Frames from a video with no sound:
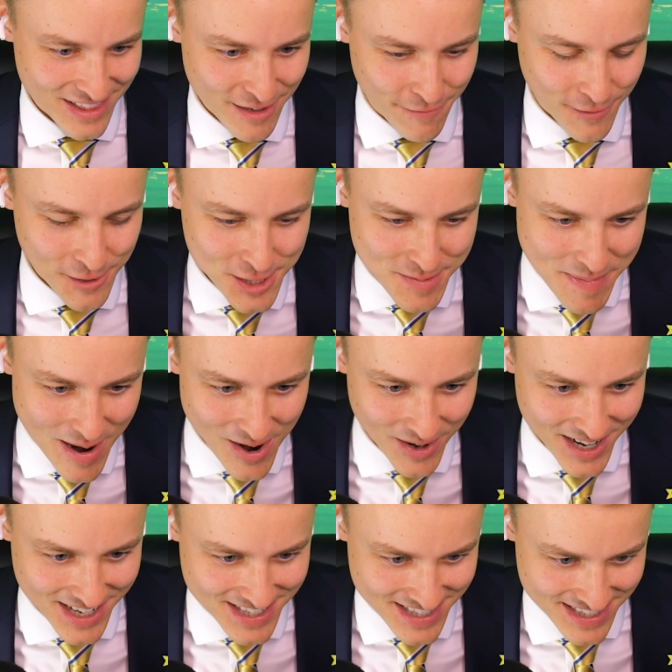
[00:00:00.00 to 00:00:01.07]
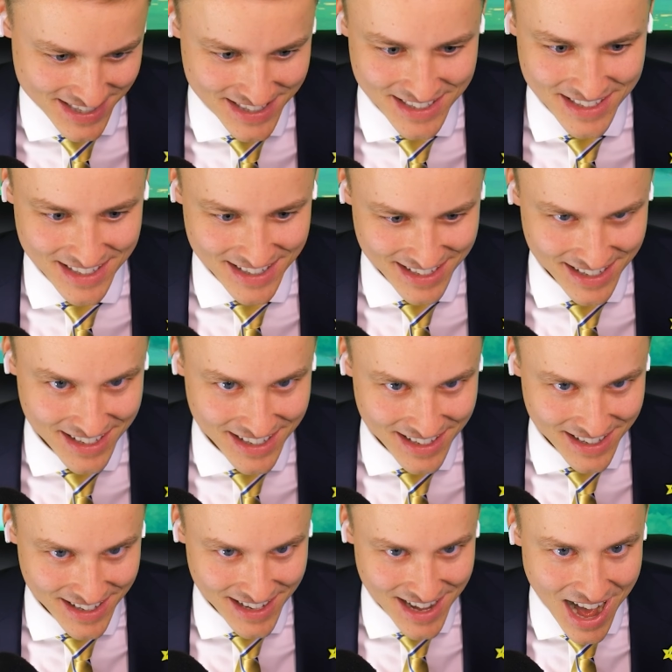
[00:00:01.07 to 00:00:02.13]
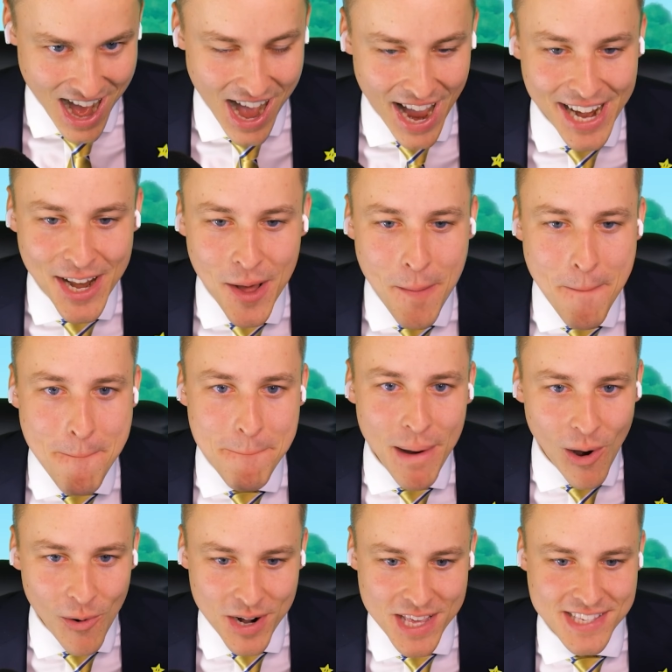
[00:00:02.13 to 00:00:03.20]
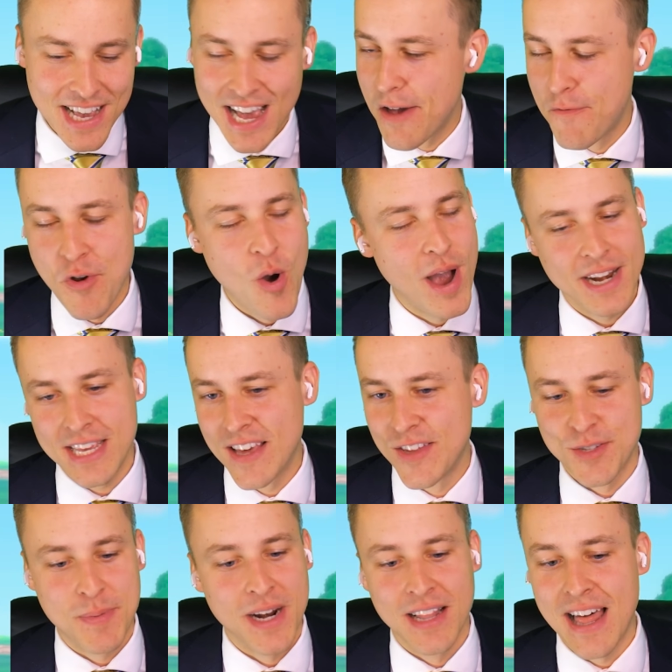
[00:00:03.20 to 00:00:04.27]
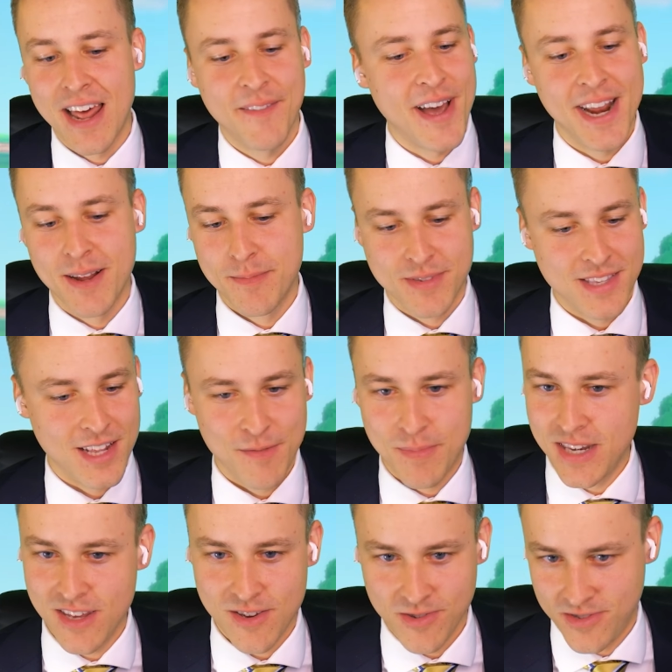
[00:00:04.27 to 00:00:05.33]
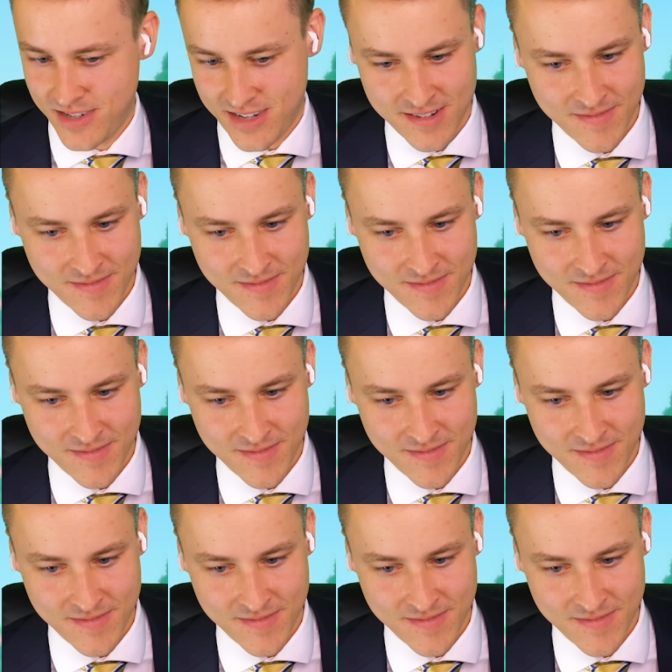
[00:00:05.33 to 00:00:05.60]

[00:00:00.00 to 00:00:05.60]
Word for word: The first bonus. Item, item bonus. I have no idea. There's been a lot of items that have been used.